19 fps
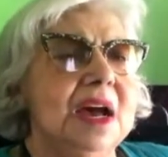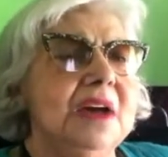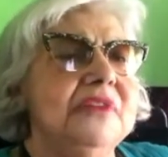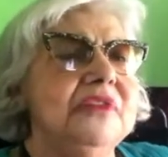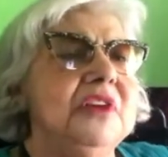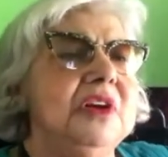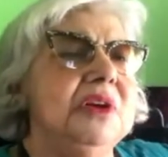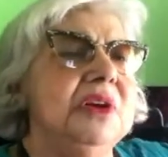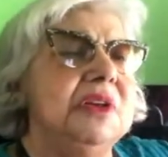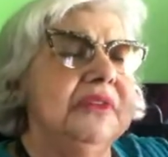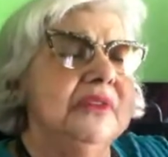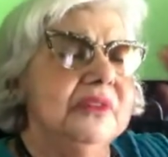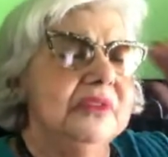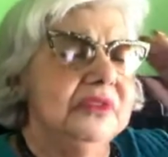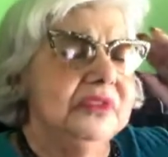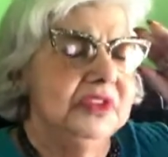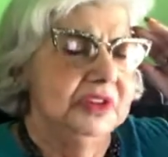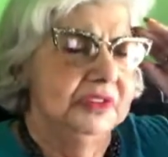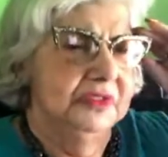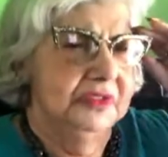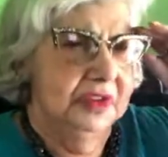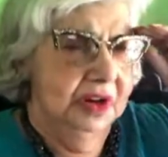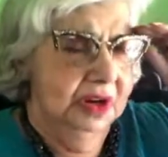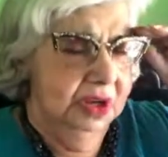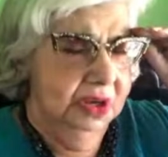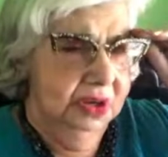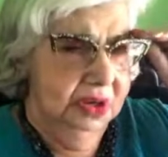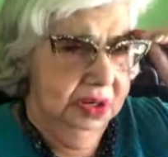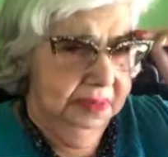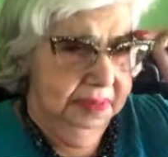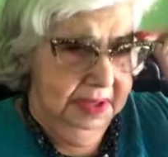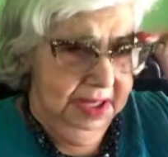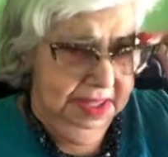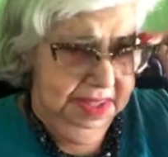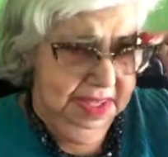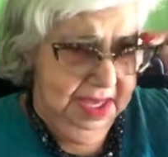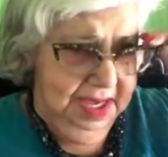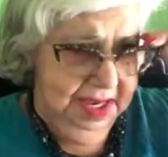I feel very good
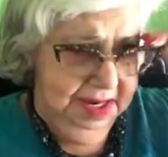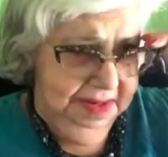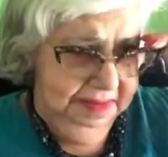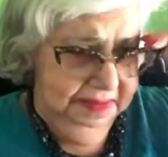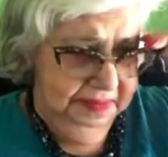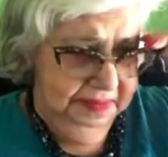about that.